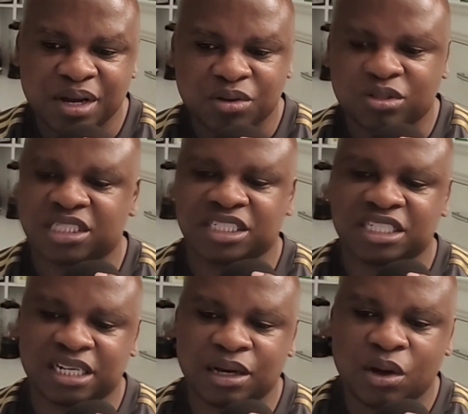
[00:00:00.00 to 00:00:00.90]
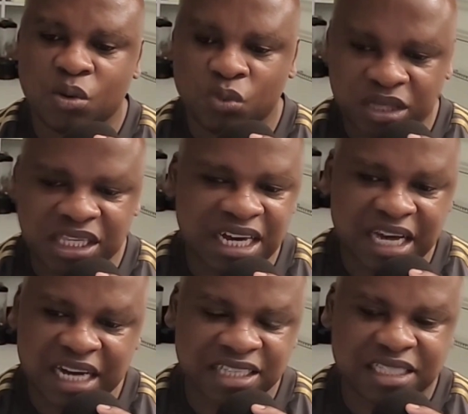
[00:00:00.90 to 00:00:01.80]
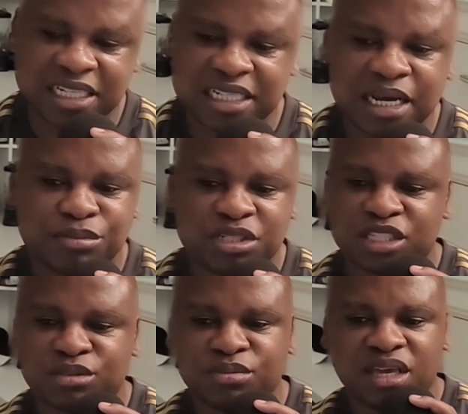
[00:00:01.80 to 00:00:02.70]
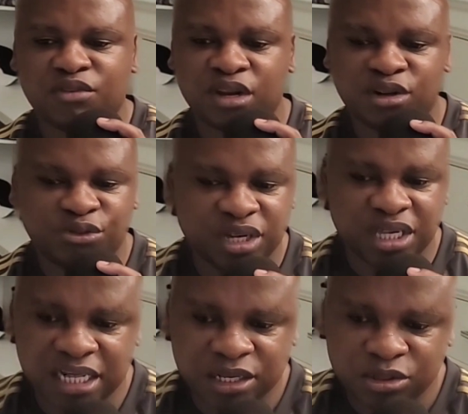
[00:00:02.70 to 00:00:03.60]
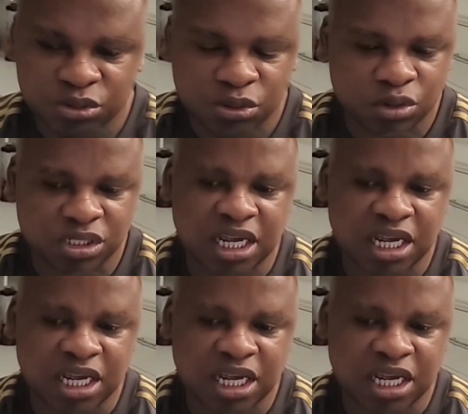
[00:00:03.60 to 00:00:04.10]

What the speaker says: Because with the current setup, trust me, even if we get a new coach,